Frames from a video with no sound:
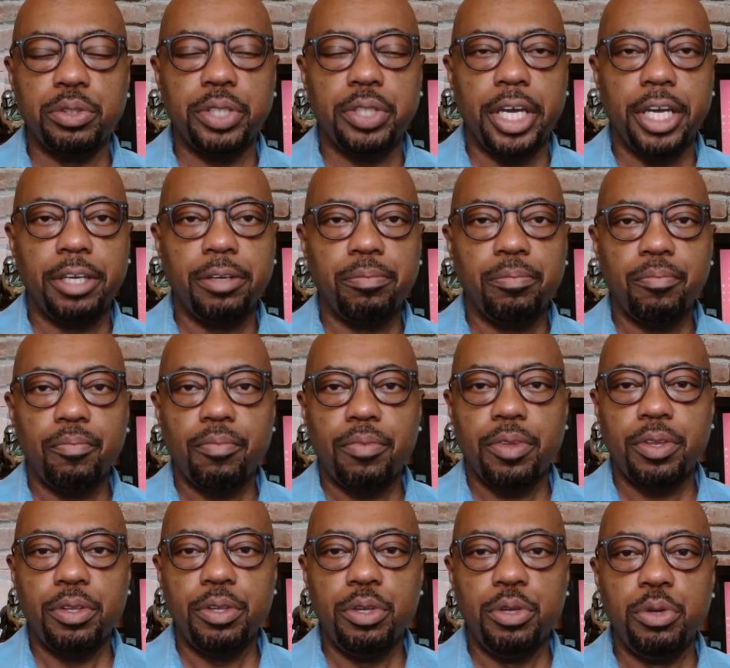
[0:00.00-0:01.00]
that
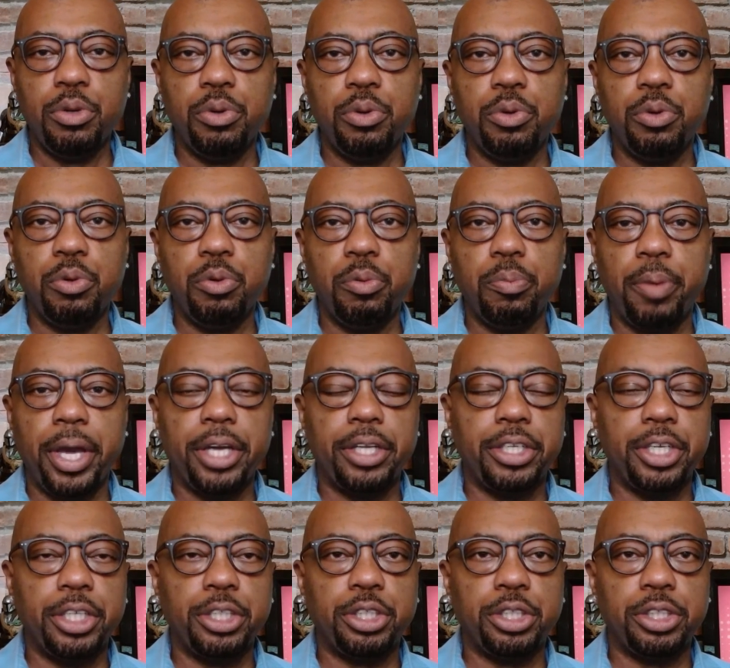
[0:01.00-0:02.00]
you pay
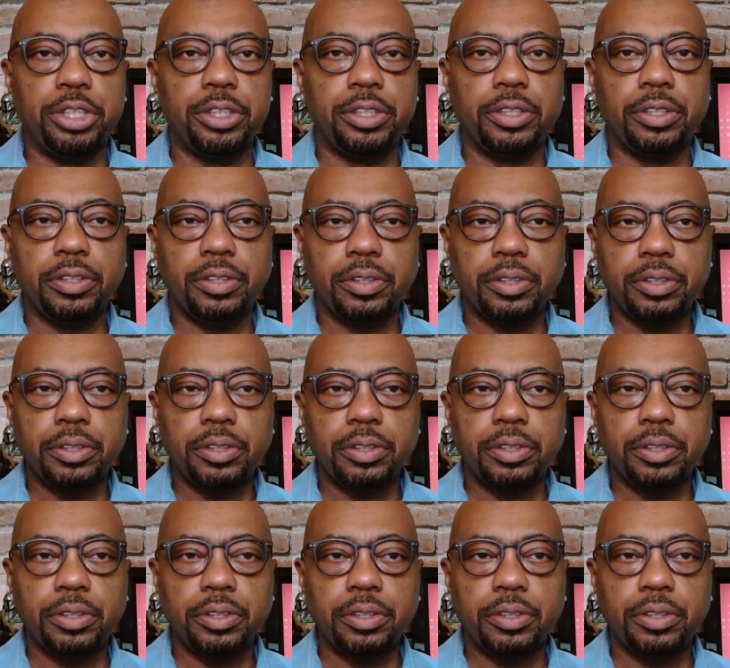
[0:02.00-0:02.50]
attention